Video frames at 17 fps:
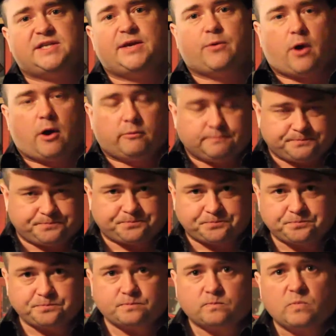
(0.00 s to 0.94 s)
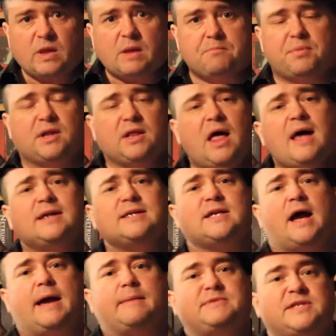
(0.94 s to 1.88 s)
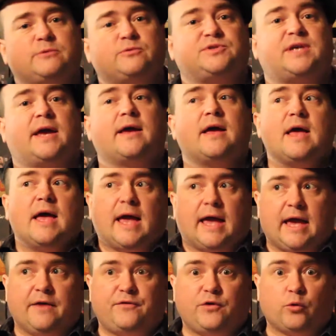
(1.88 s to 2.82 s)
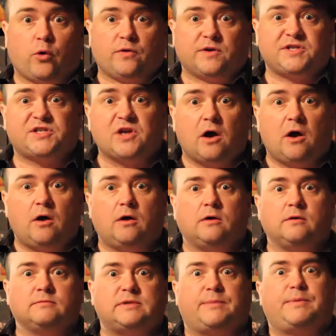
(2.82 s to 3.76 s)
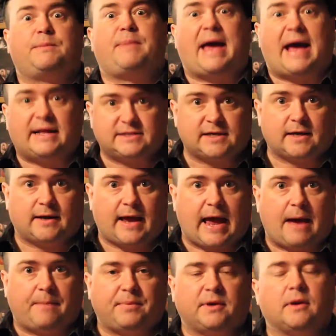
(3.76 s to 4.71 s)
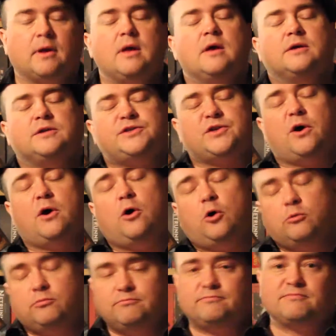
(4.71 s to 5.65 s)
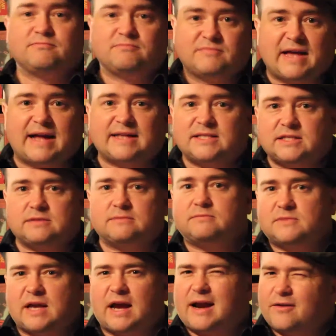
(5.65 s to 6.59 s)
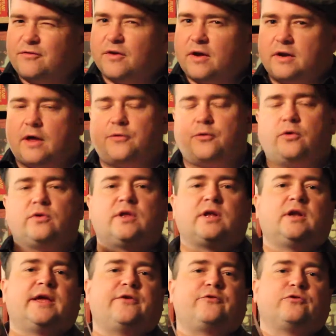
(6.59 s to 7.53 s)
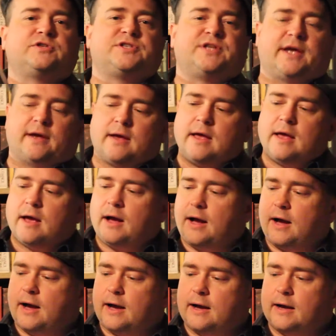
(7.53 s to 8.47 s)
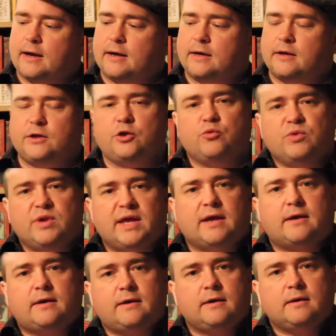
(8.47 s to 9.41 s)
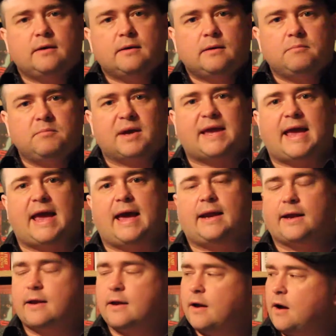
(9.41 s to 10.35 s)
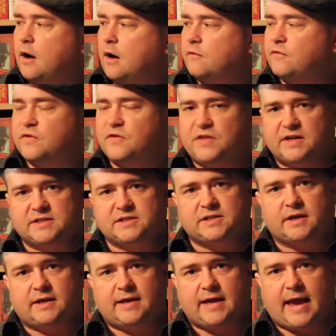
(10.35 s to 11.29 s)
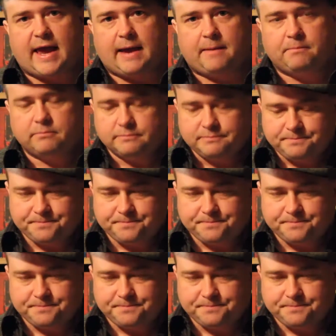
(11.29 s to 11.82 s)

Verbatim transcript: 0. But a lot of times things will say, if you roll a skull, something bad's going to happen. So that's kind of another little interesting, uh, unique mechanic of this game.